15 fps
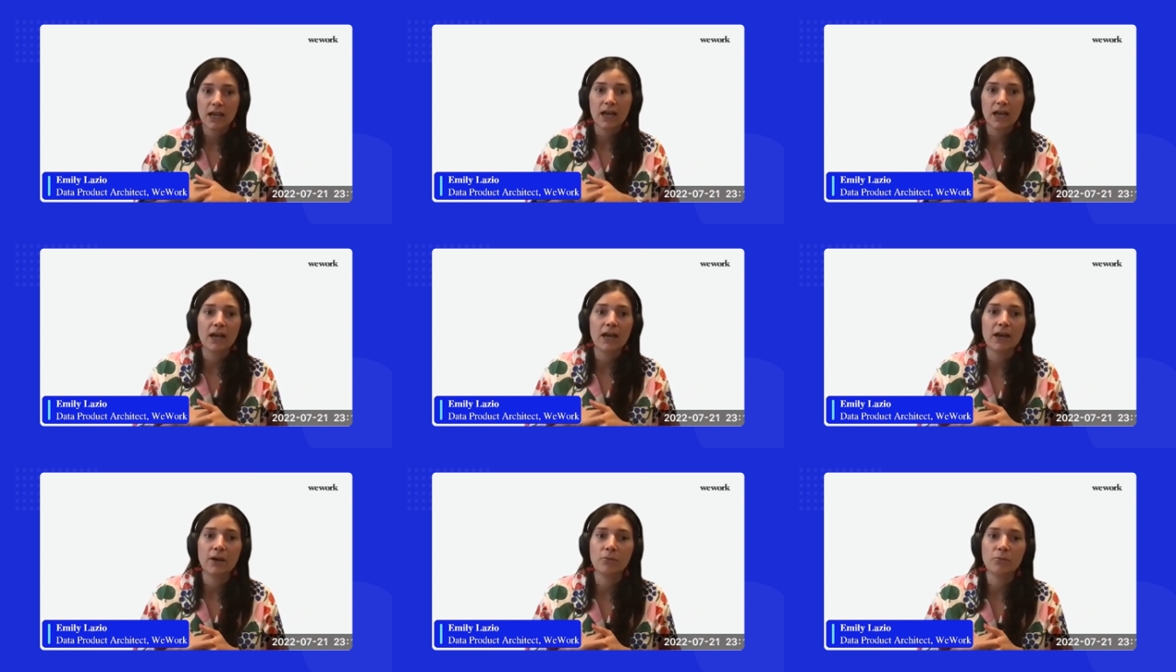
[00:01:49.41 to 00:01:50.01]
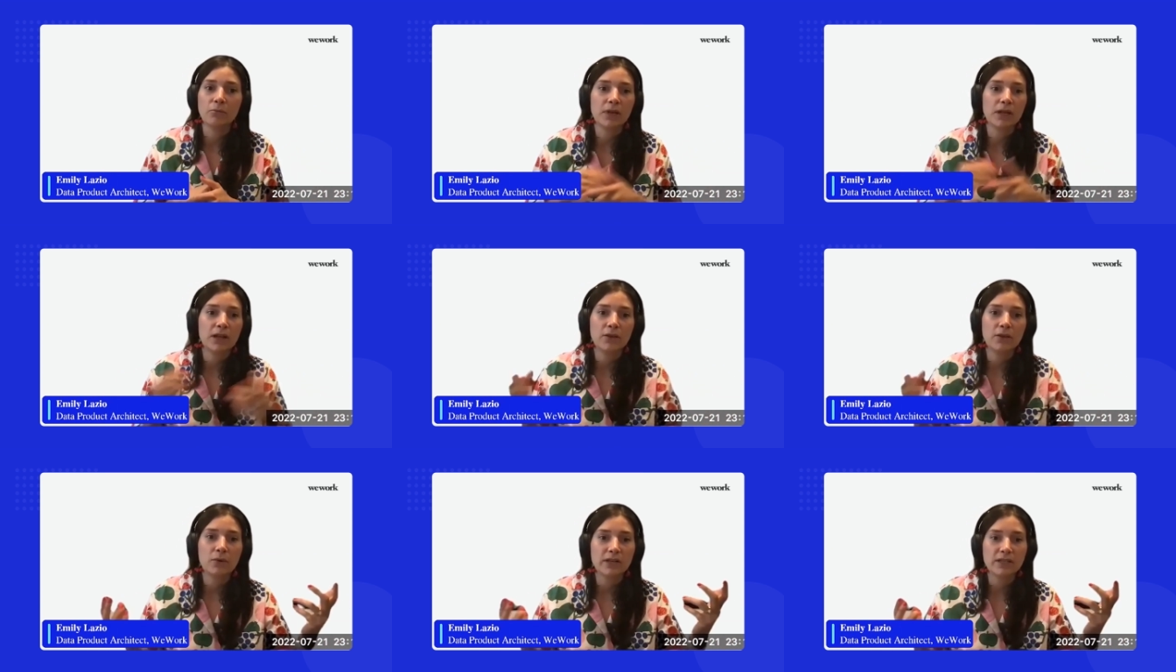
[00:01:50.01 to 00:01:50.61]

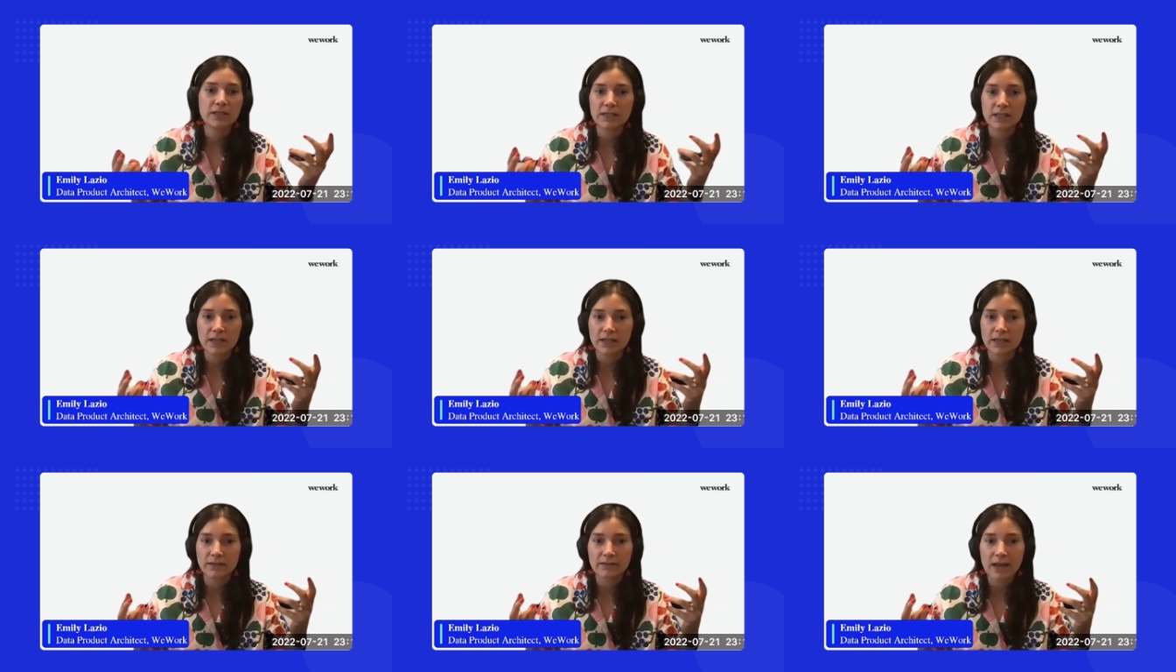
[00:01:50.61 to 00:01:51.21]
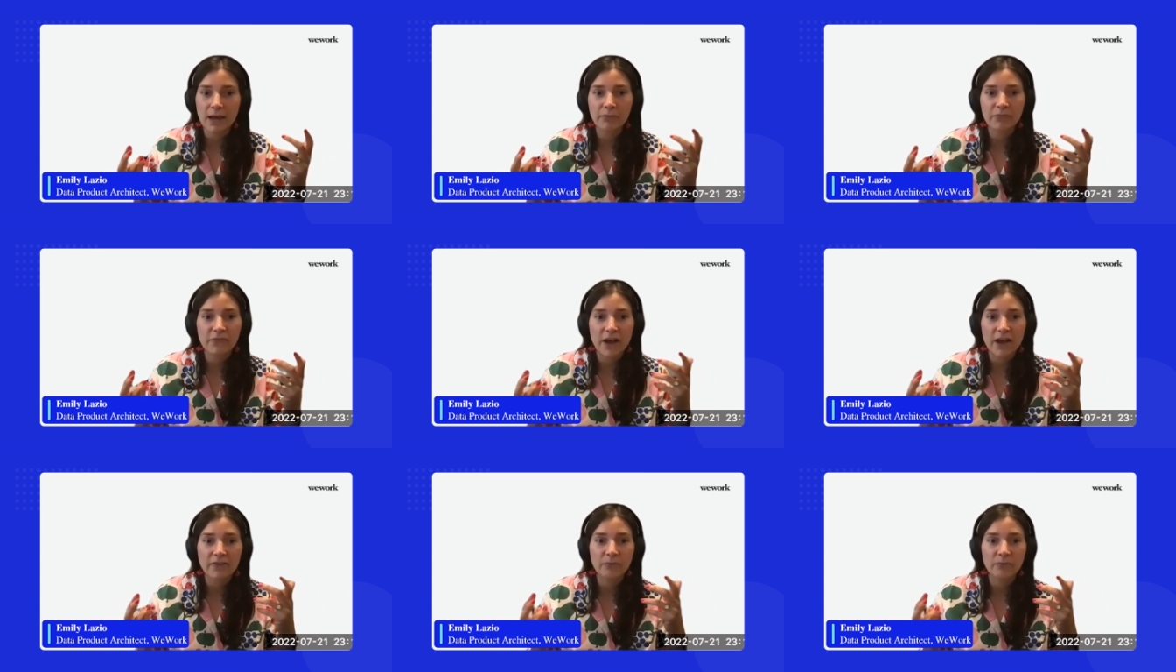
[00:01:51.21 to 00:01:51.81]
Another one is top
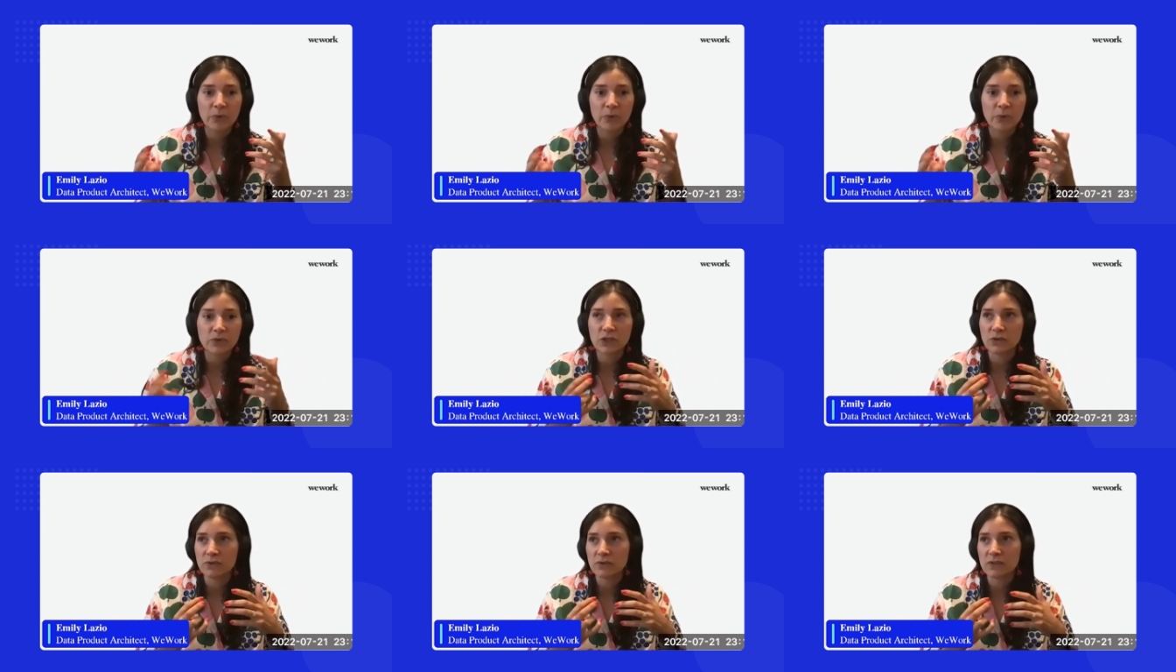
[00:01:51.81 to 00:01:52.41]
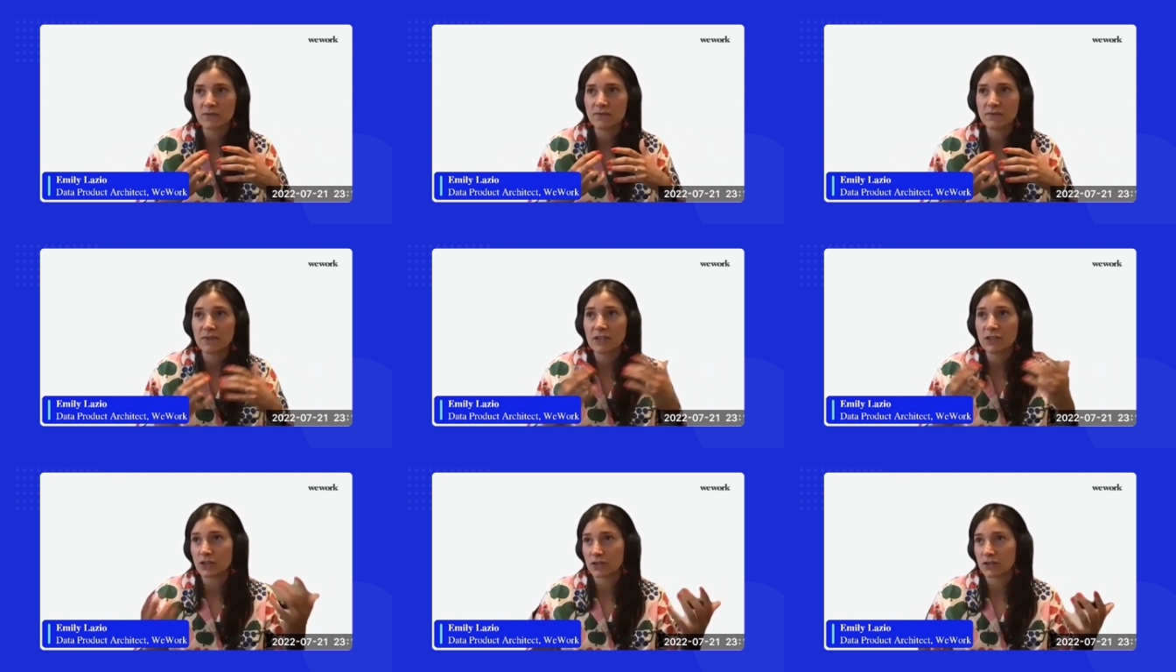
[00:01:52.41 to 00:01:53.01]
5 most used
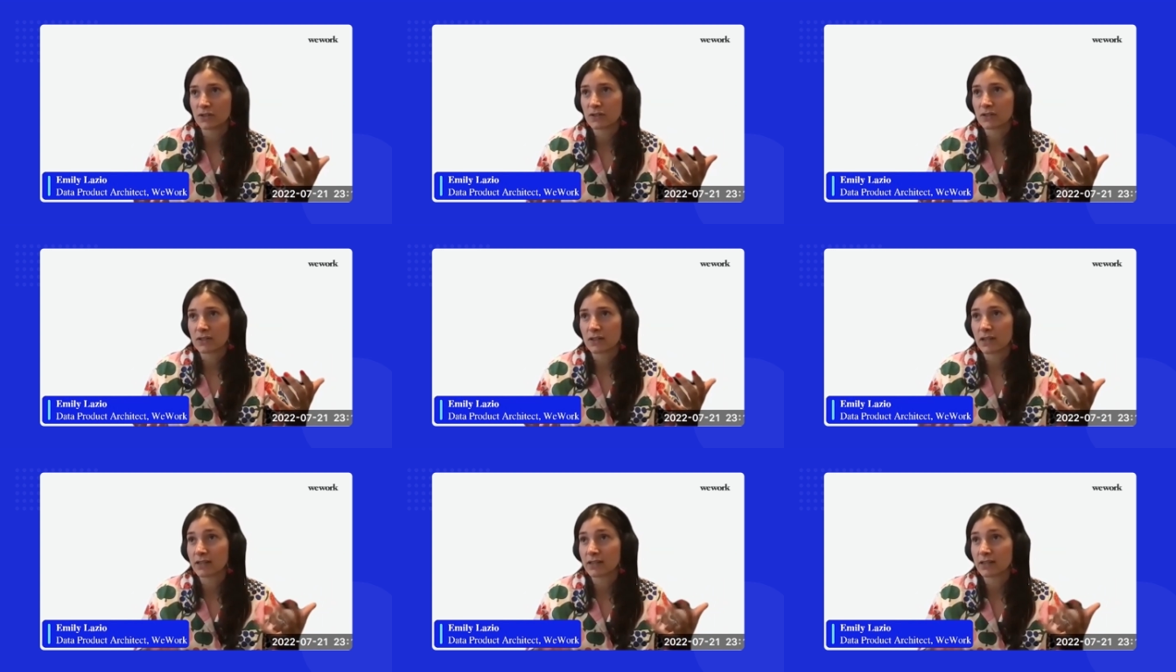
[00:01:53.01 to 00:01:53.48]
features,